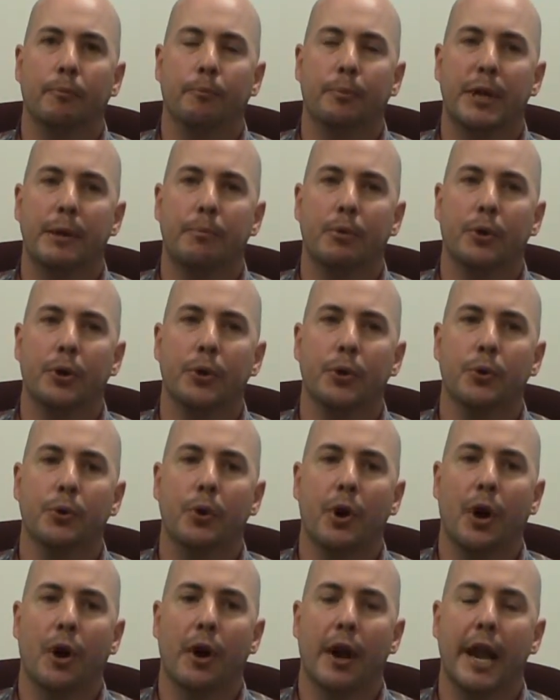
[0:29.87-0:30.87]
People
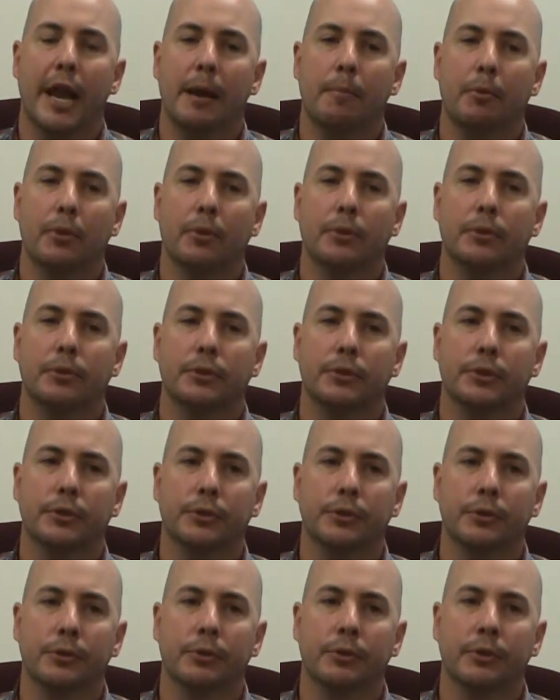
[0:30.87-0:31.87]
who are able
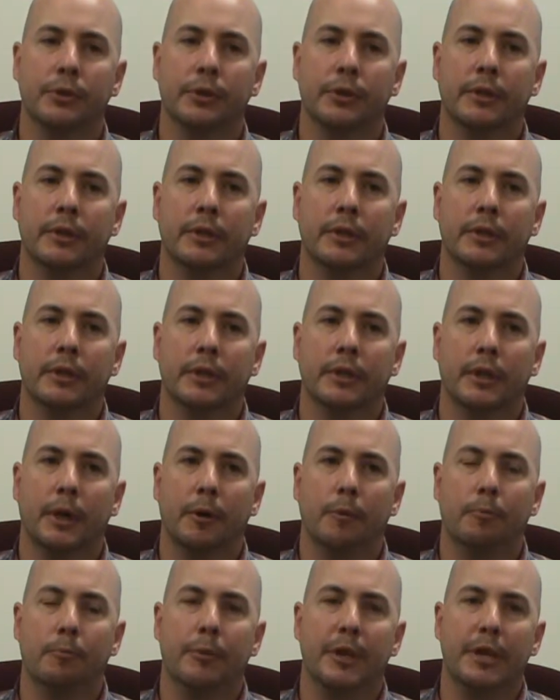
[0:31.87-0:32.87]
to
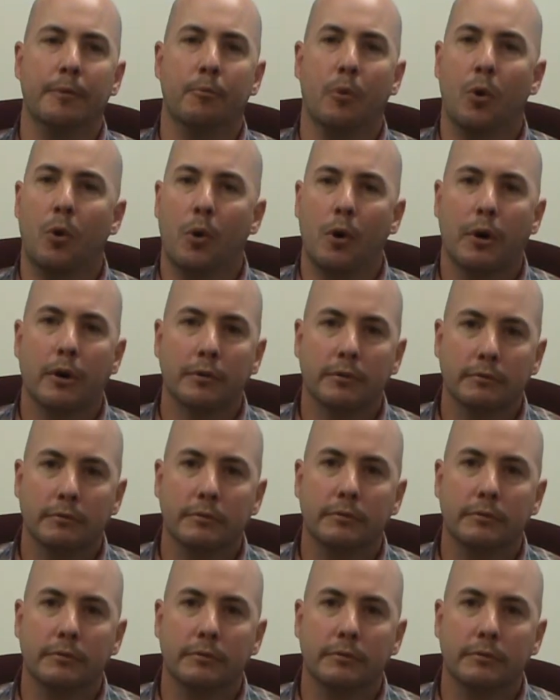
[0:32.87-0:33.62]
be more,